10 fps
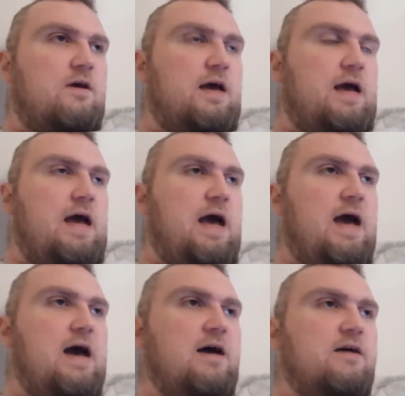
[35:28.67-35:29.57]

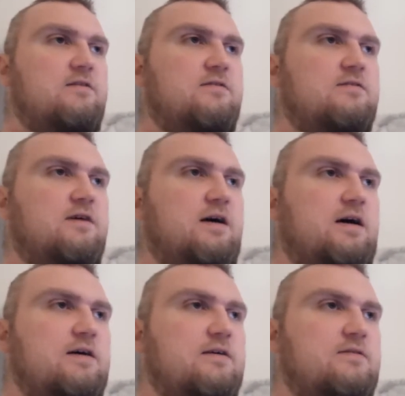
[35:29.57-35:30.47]
has
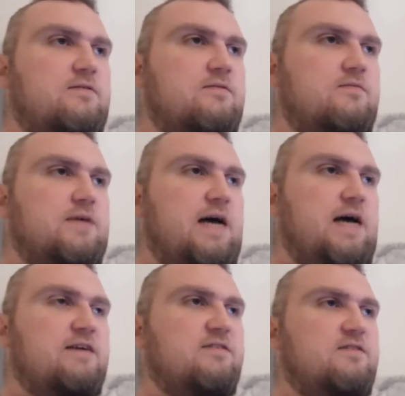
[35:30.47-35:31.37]
uh,
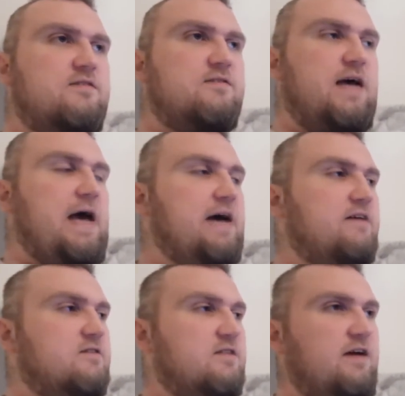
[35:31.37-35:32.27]
has
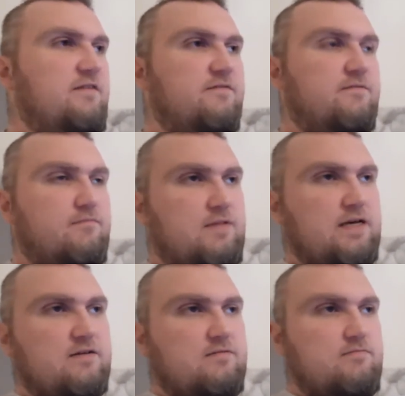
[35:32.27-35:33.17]
has a lot of
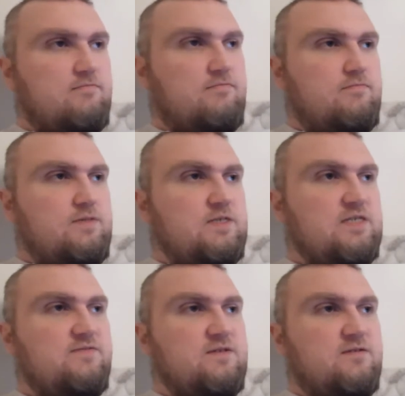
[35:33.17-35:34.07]
like
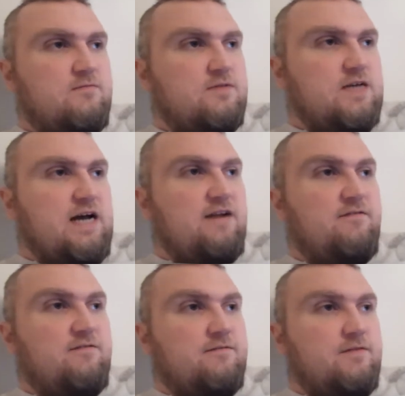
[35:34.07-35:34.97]
even kind
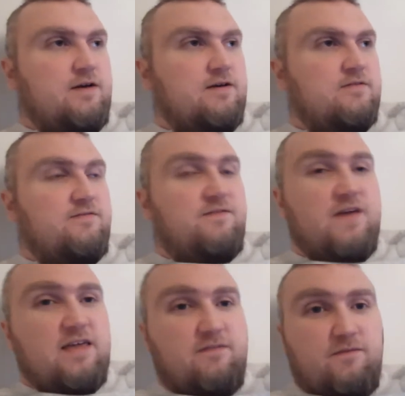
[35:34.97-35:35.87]
of uh,
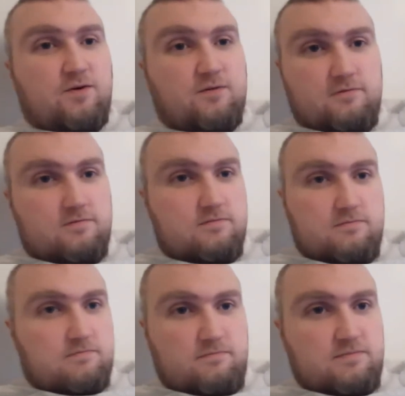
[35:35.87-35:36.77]
faithful
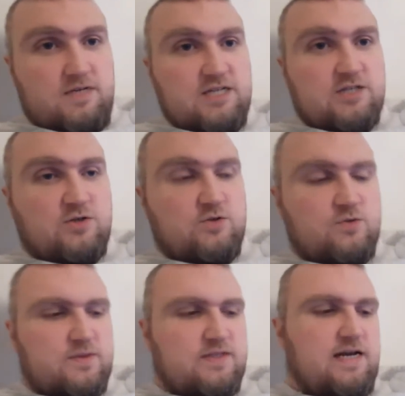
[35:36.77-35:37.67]
issues
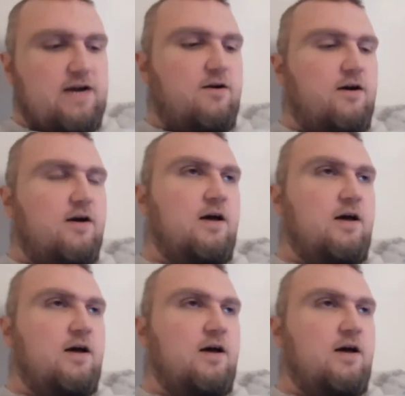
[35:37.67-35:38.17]
with Tara,